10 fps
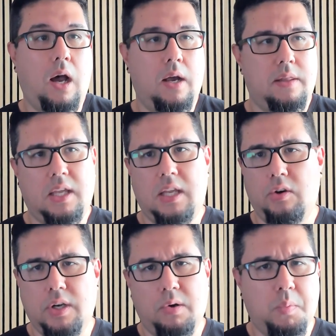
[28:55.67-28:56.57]
I think
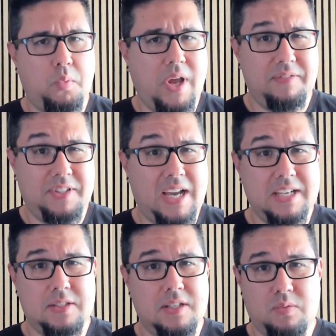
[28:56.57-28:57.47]
here in Europe we have
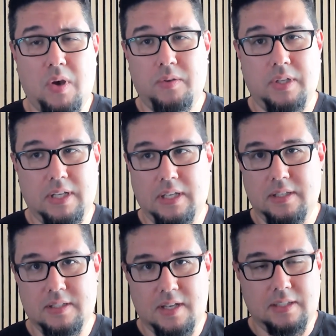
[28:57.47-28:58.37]
Dyson as well, that
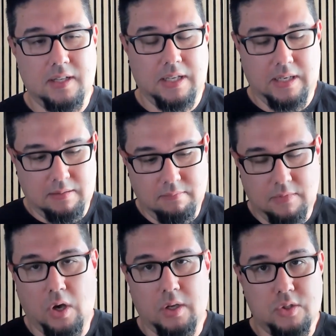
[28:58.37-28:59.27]
they decidedly
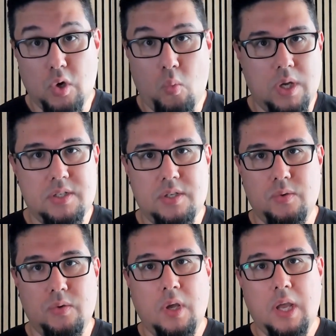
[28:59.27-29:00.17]
not don't want
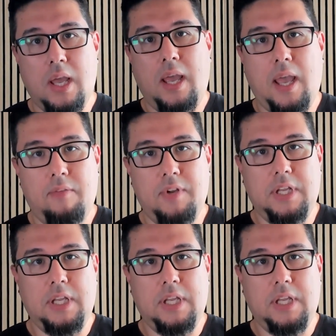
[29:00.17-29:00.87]
to have